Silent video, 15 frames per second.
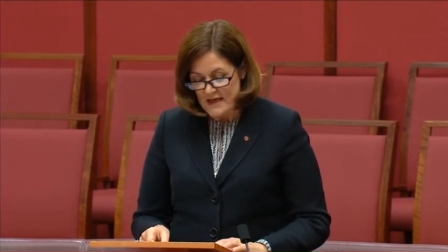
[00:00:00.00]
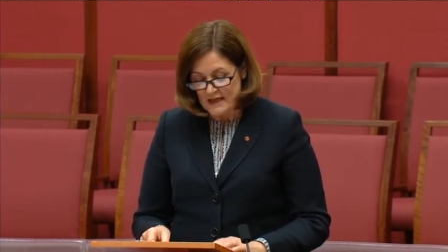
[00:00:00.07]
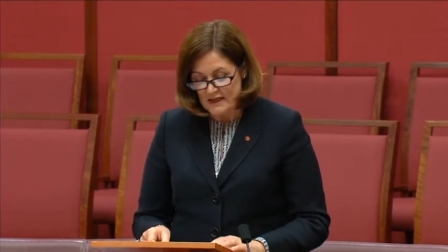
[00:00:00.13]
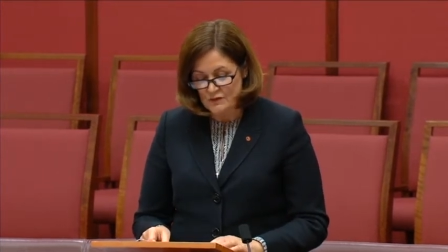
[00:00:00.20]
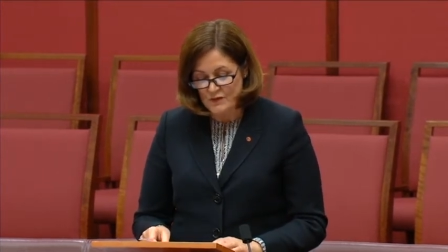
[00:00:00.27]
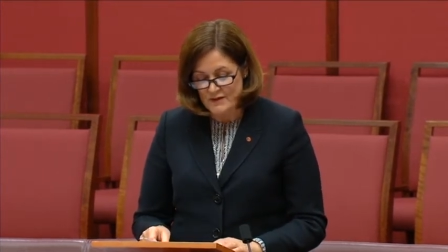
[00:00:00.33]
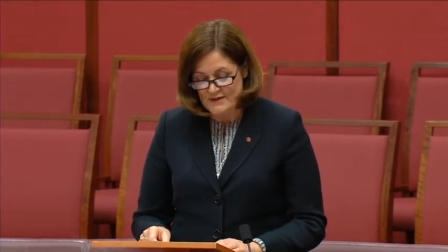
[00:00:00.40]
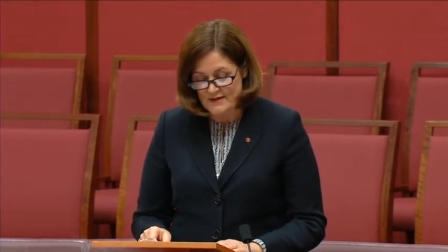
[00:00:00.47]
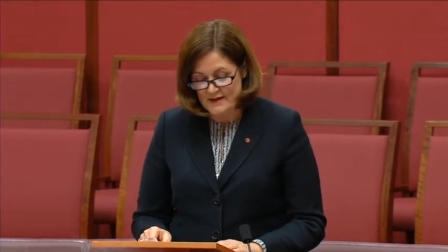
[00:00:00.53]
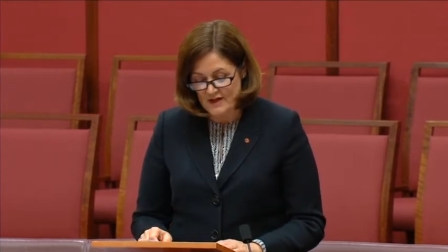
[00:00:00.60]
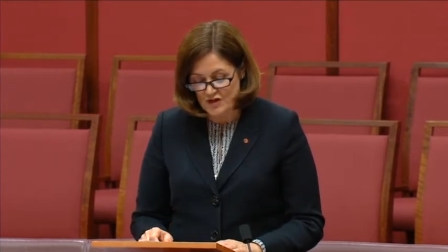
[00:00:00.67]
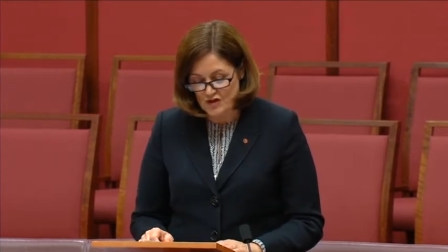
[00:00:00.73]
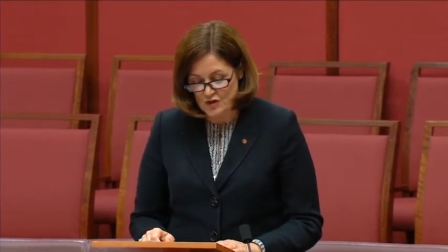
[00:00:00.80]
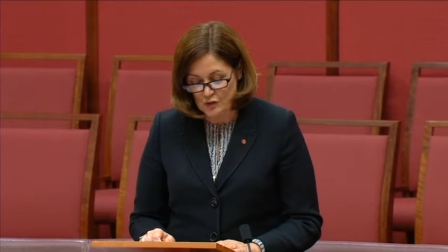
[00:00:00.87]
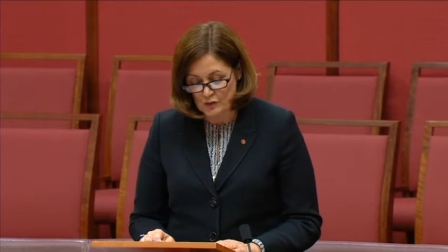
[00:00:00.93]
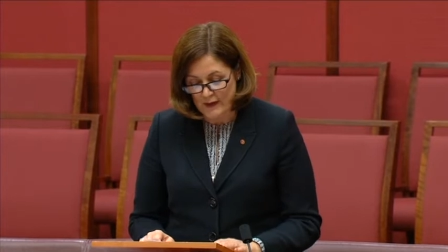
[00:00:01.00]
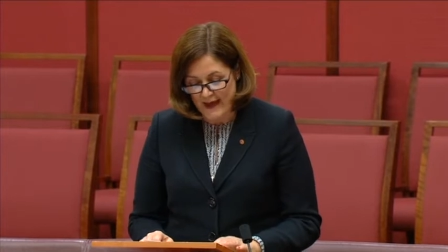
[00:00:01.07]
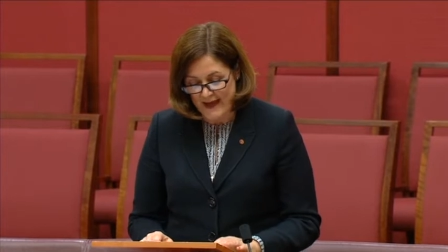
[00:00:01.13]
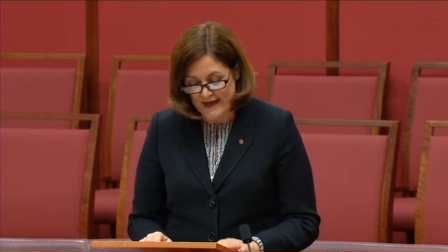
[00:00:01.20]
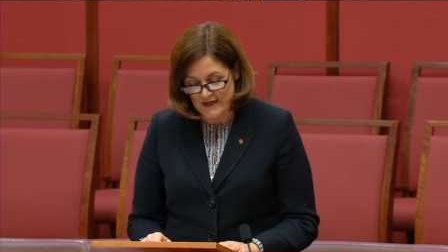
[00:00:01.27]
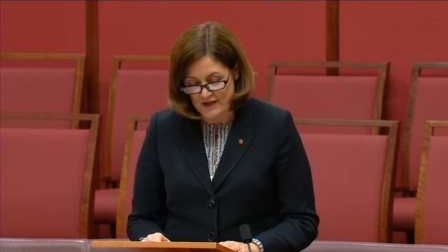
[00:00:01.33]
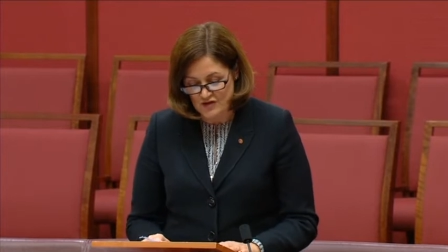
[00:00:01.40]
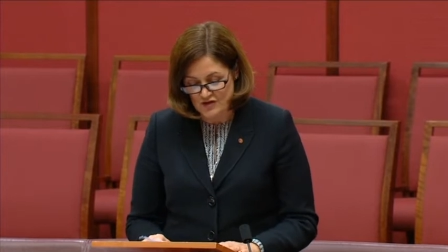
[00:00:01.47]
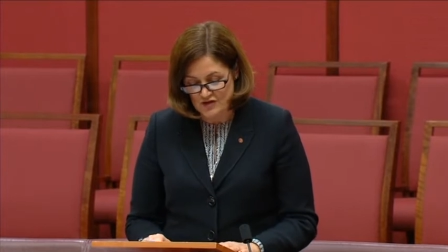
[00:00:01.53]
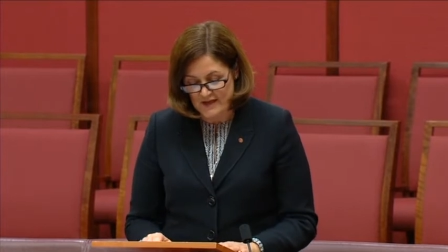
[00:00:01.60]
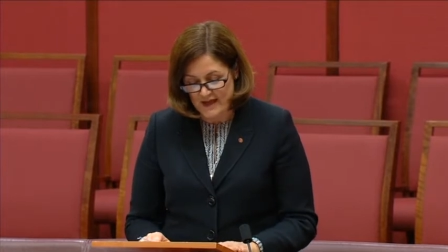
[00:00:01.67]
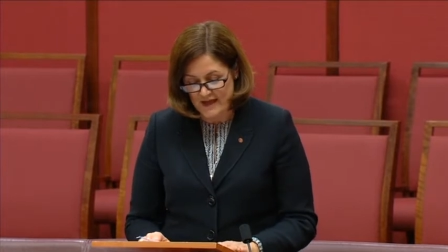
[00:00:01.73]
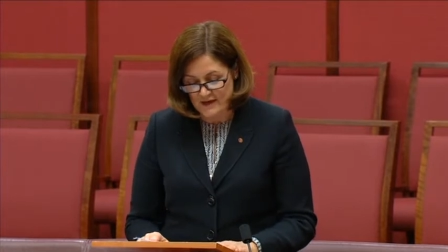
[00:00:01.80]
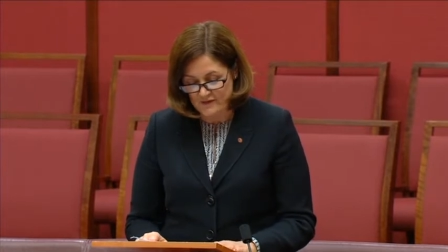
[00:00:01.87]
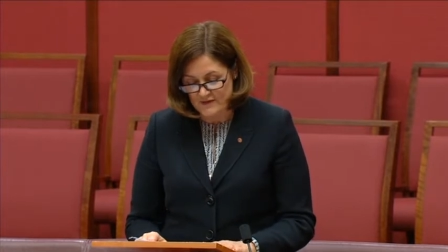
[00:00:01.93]
in residential aged
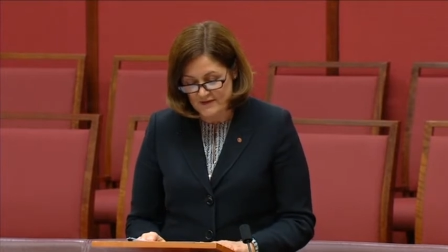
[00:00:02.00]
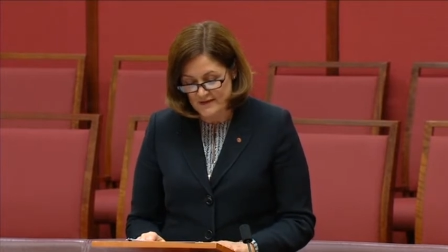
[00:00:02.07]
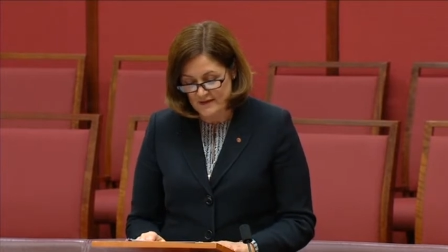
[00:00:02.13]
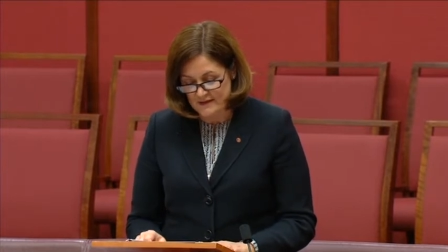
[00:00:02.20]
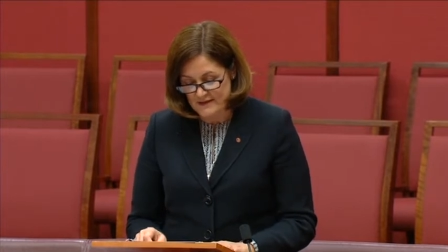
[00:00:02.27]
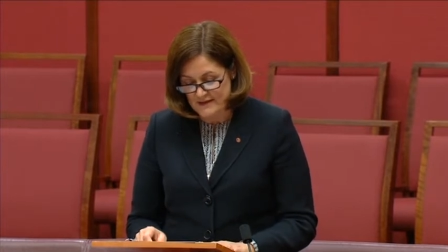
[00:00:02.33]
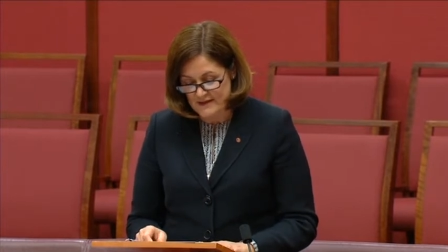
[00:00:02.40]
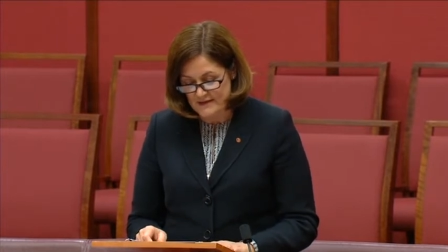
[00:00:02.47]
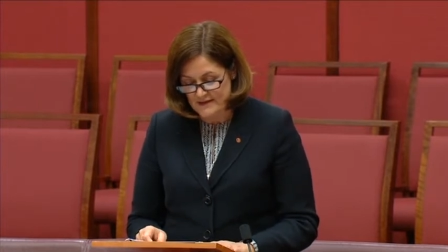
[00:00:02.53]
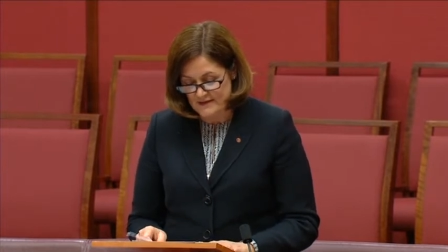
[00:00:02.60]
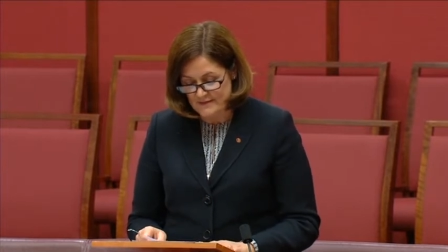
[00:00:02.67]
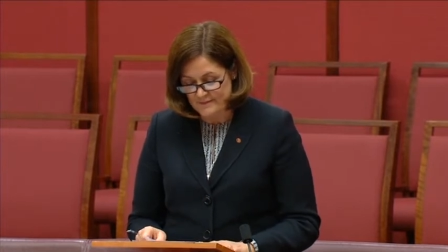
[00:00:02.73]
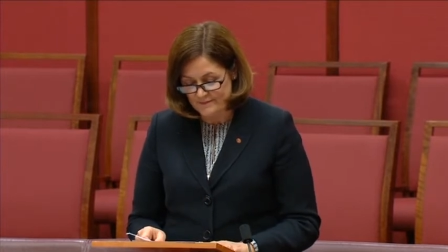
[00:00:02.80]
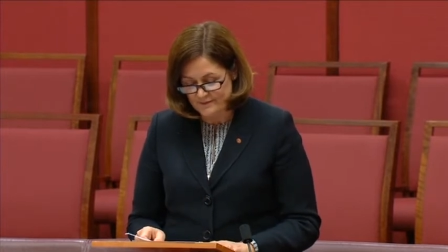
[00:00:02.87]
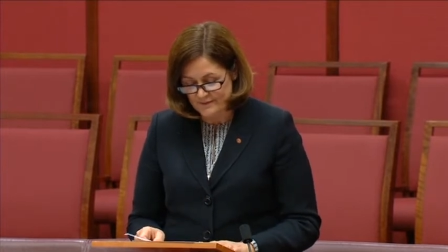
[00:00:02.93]
care facilities.